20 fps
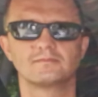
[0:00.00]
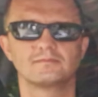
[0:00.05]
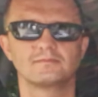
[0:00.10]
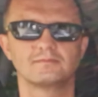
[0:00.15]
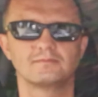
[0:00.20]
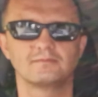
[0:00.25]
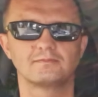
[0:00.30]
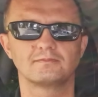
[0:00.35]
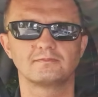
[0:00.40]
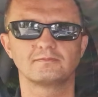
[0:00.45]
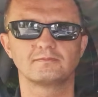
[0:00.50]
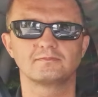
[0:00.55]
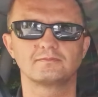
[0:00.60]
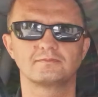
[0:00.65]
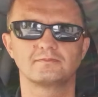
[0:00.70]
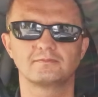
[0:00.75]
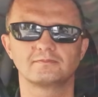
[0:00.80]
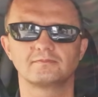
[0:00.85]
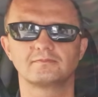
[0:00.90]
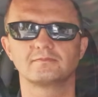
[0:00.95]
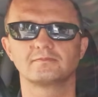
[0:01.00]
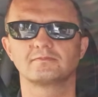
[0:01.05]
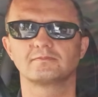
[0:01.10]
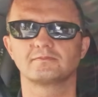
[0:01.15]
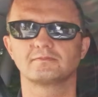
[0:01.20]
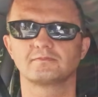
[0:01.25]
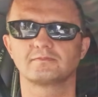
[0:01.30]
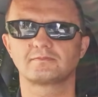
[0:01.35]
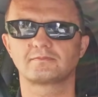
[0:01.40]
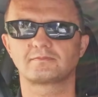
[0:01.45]

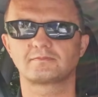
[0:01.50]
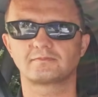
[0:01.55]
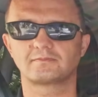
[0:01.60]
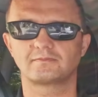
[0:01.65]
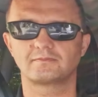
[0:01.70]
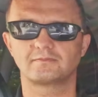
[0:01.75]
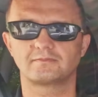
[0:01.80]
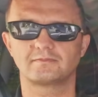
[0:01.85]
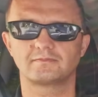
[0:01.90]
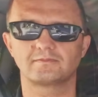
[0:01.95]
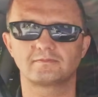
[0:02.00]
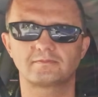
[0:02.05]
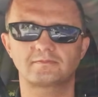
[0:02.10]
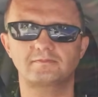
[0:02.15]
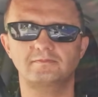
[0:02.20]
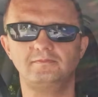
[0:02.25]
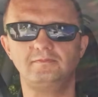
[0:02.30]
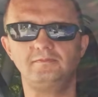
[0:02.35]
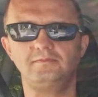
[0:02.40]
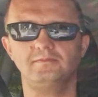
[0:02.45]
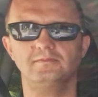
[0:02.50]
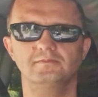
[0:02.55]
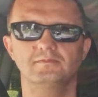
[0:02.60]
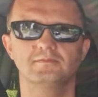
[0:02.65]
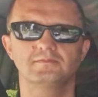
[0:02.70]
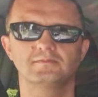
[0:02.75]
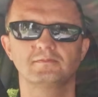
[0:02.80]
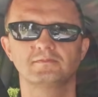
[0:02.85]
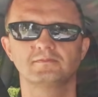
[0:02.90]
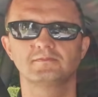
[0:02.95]

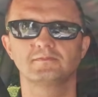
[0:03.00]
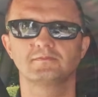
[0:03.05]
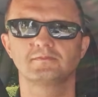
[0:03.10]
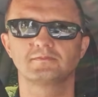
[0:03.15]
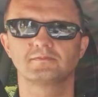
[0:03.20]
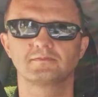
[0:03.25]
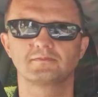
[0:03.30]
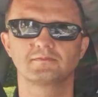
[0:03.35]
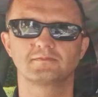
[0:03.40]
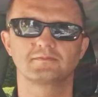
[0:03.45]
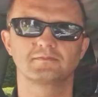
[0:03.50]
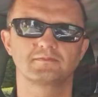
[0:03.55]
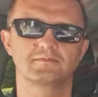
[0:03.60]
(not speaking)